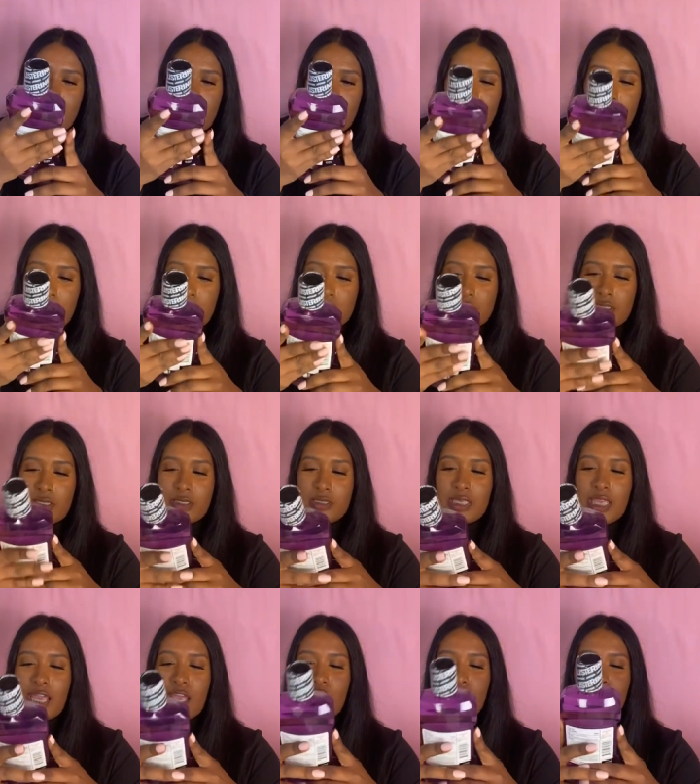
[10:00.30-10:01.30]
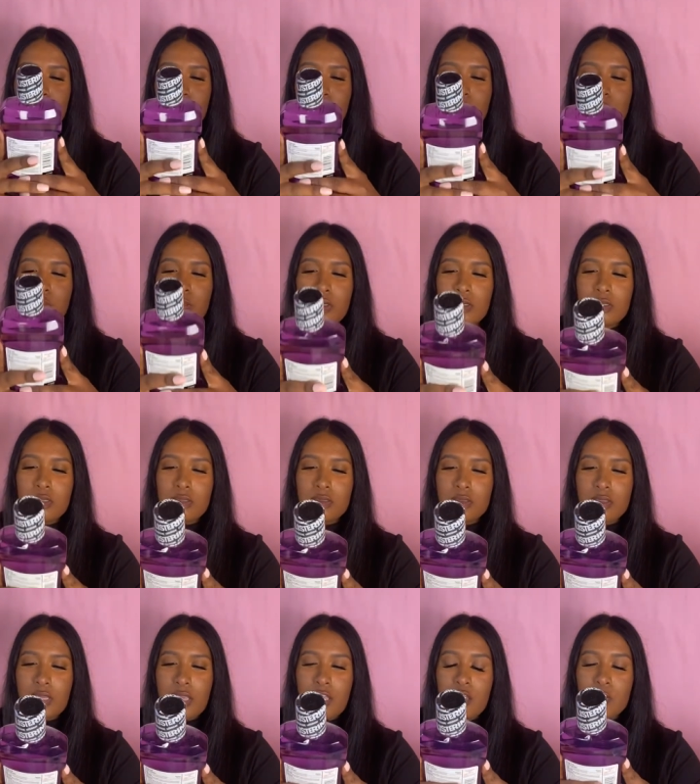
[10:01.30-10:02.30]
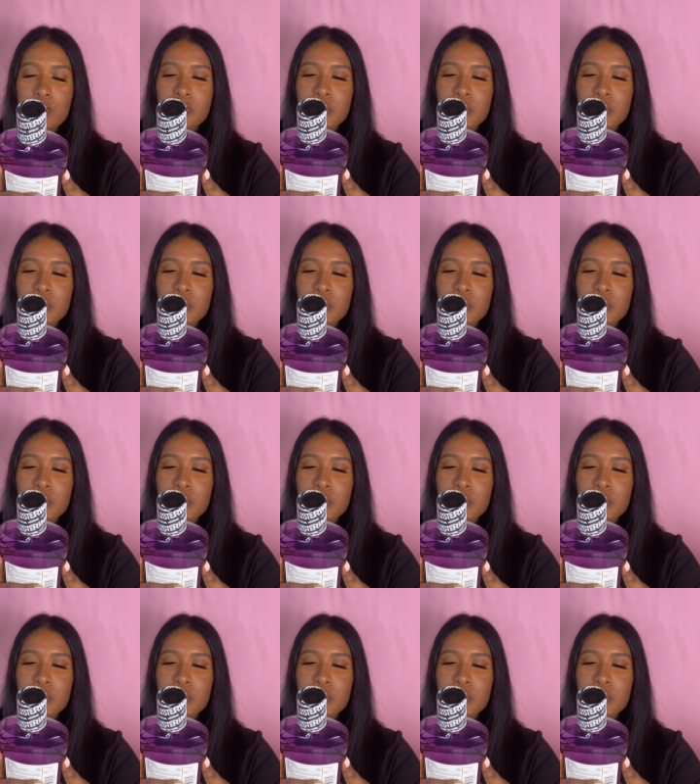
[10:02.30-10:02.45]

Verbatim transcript: and it says help helps